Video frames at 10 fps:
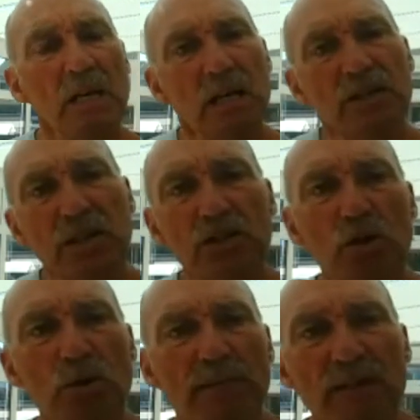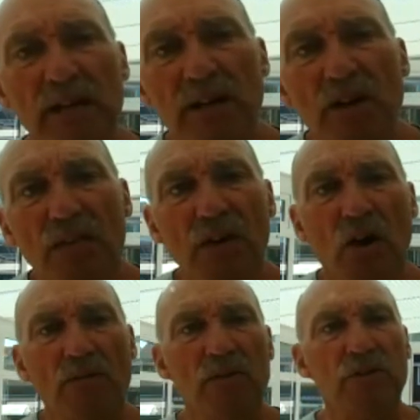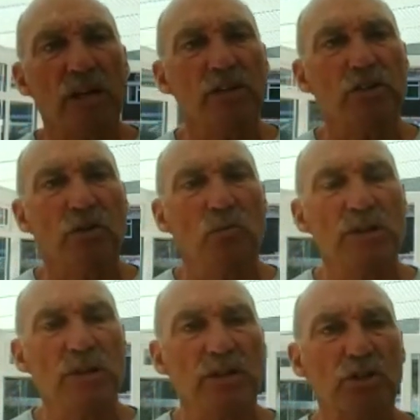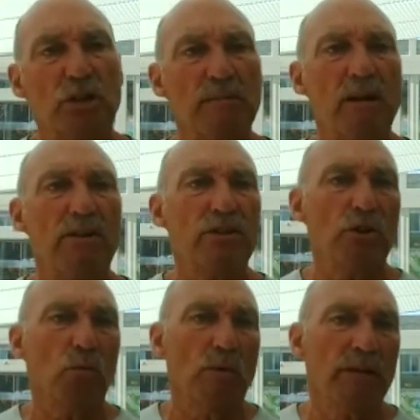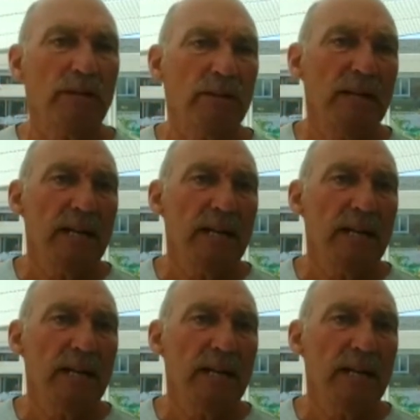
Jesus having another conversation with a Samaritan woman